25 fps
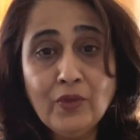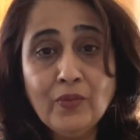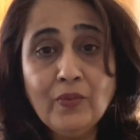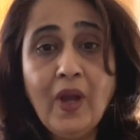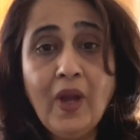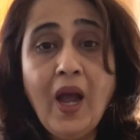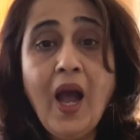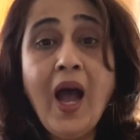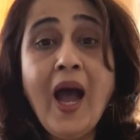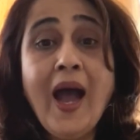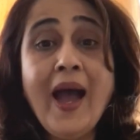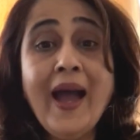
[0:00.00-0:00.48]

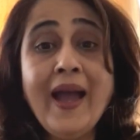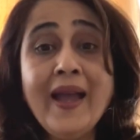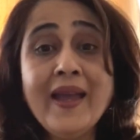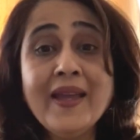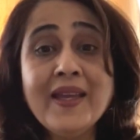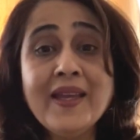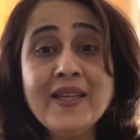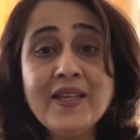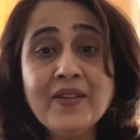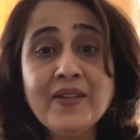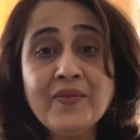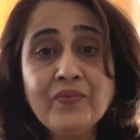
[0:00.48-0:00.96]

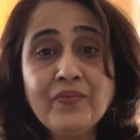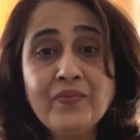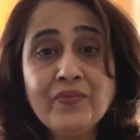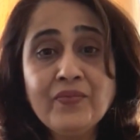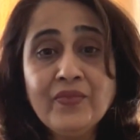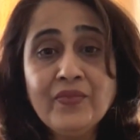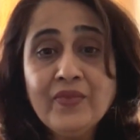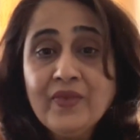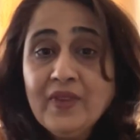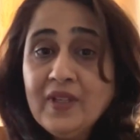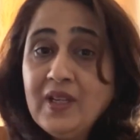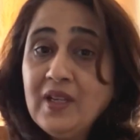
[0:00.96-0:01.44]
I,
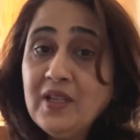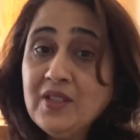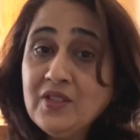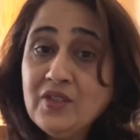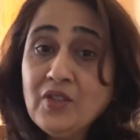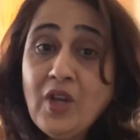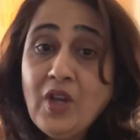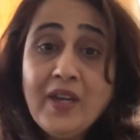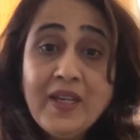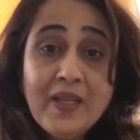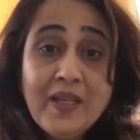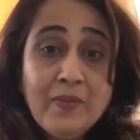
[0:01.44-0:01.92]
is
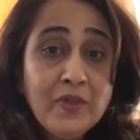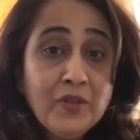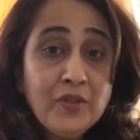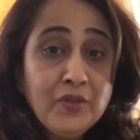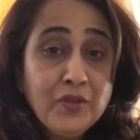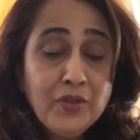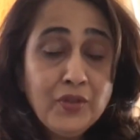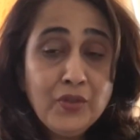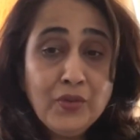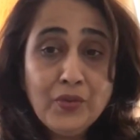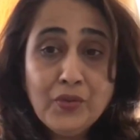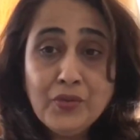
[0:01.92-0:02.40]
not able
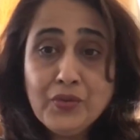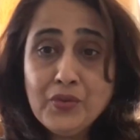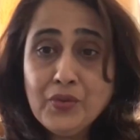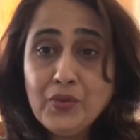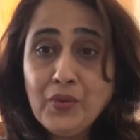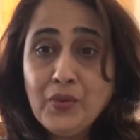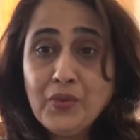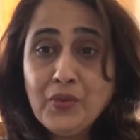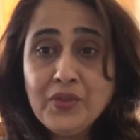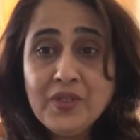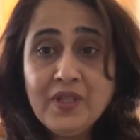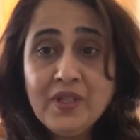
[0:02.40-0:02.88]
to use
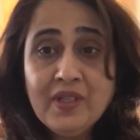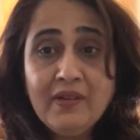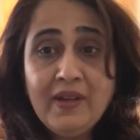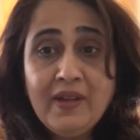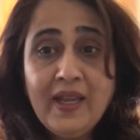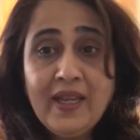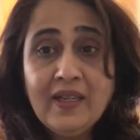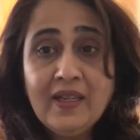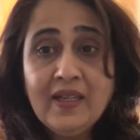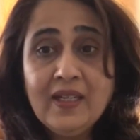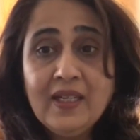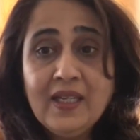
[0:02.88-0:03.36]
those
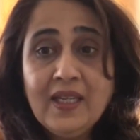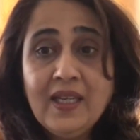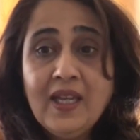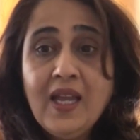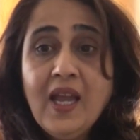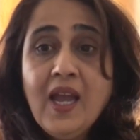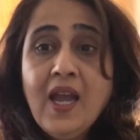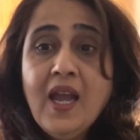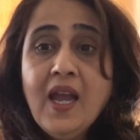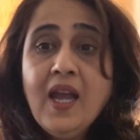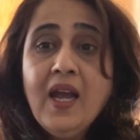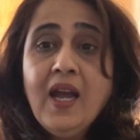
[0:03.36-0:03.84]
correctly,
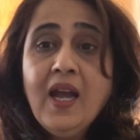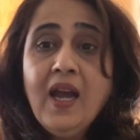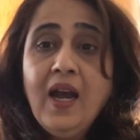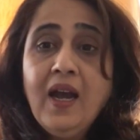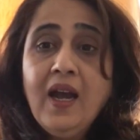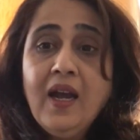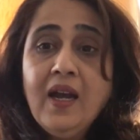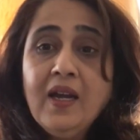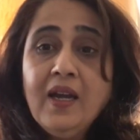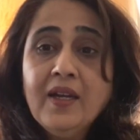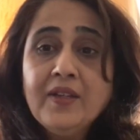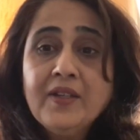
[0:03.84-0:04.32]

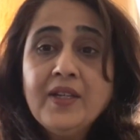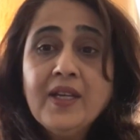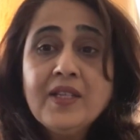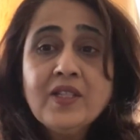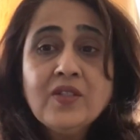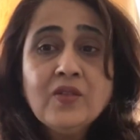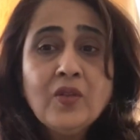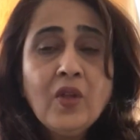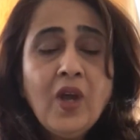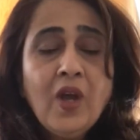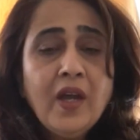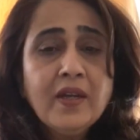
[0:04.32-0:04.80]

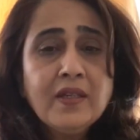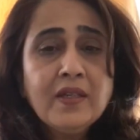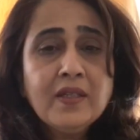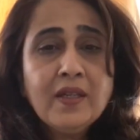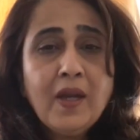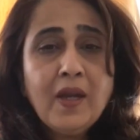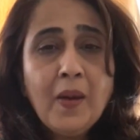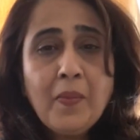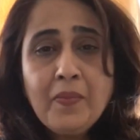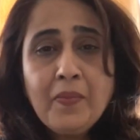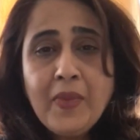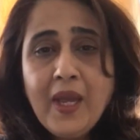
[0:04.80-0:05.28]
does not
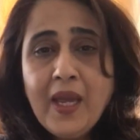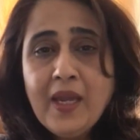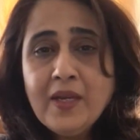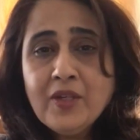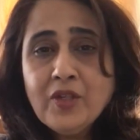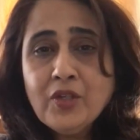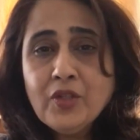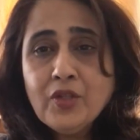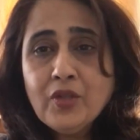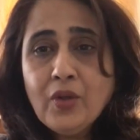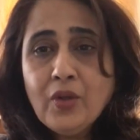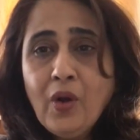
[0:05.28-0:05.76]

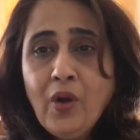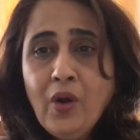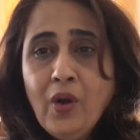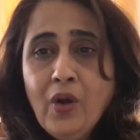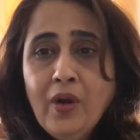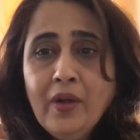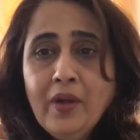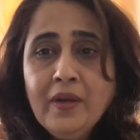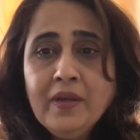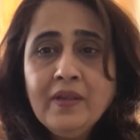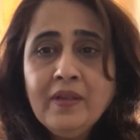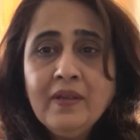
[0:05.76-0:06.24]
comment
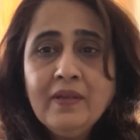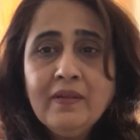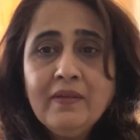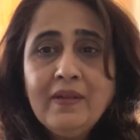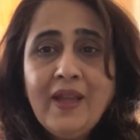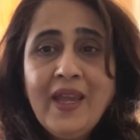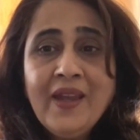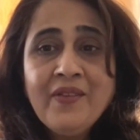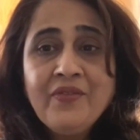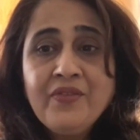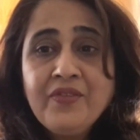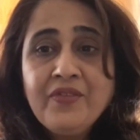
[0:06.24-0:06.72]
on
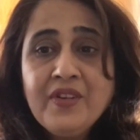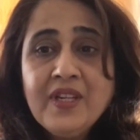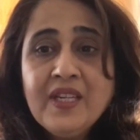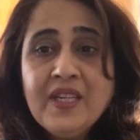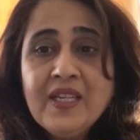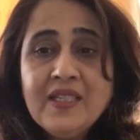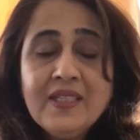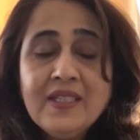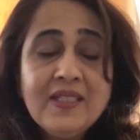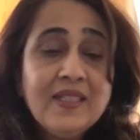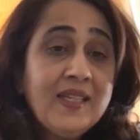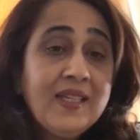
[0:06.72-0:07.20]

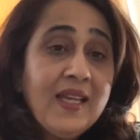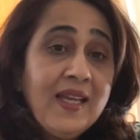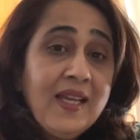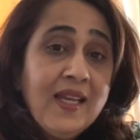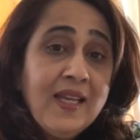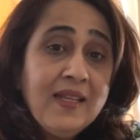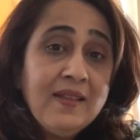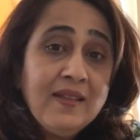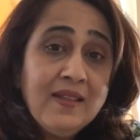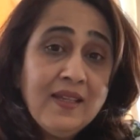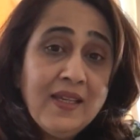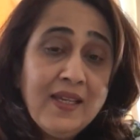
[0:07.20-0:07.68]

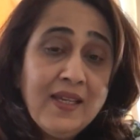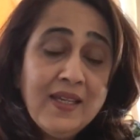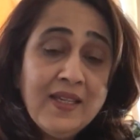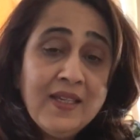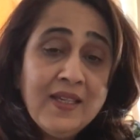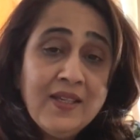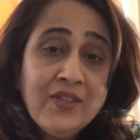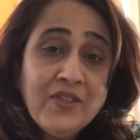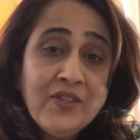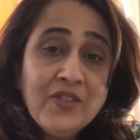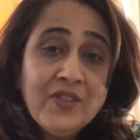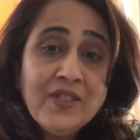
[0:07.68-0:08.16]
everyday
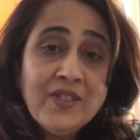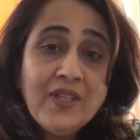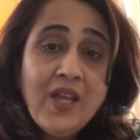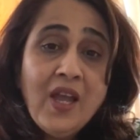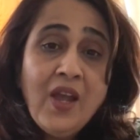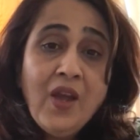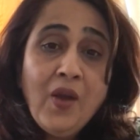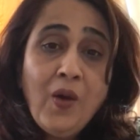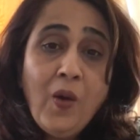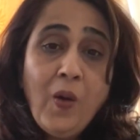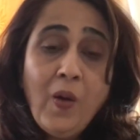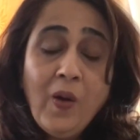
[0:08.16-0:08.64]
things
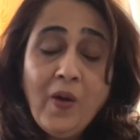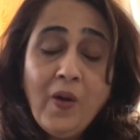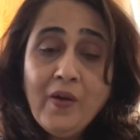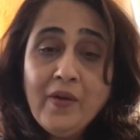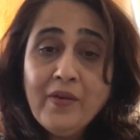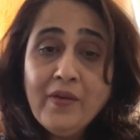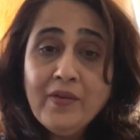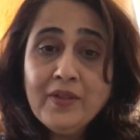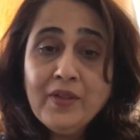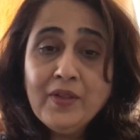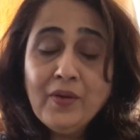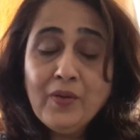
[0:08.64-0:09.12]
or